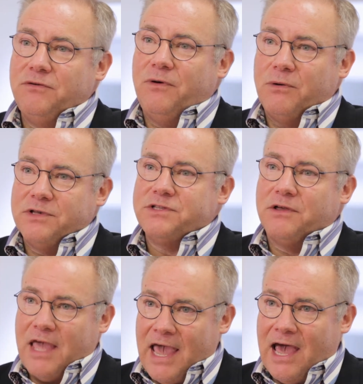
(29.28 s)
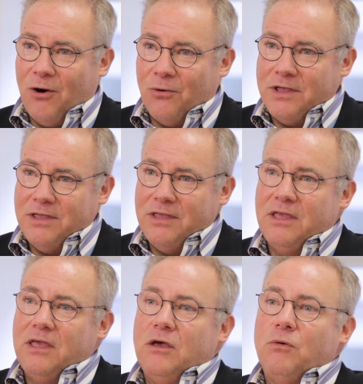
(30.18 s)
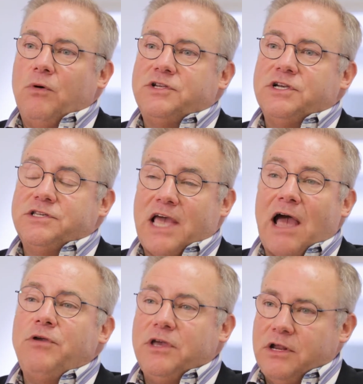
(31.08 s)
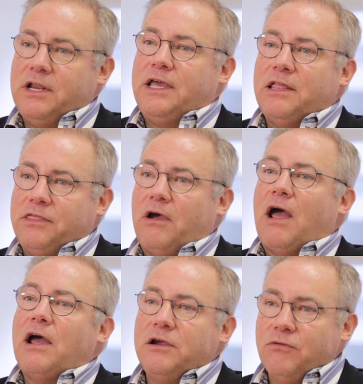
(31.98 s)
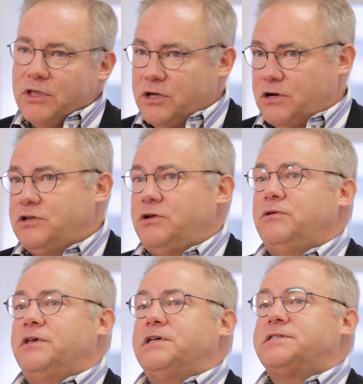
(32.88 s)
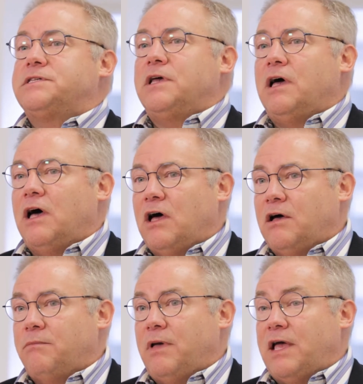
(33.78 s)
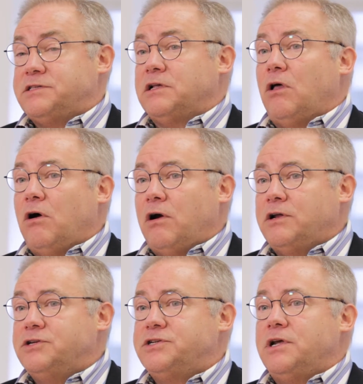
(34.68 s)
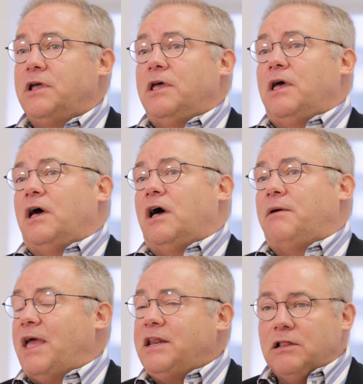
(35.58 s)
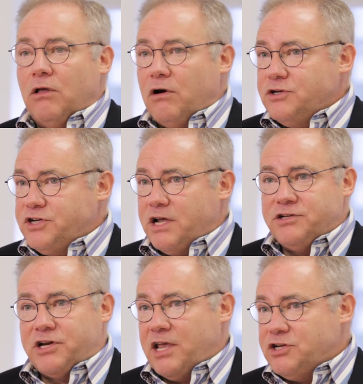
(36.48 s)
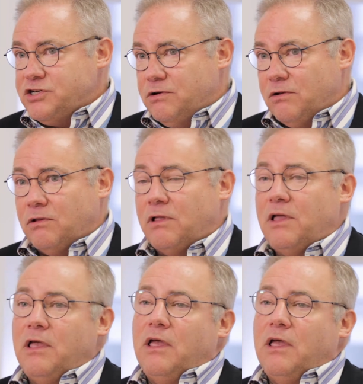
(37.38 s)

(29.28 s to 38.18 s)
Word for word: really focused on the how, which is how are you going to get there? How are you really going to do this um, as a large, um, any large educational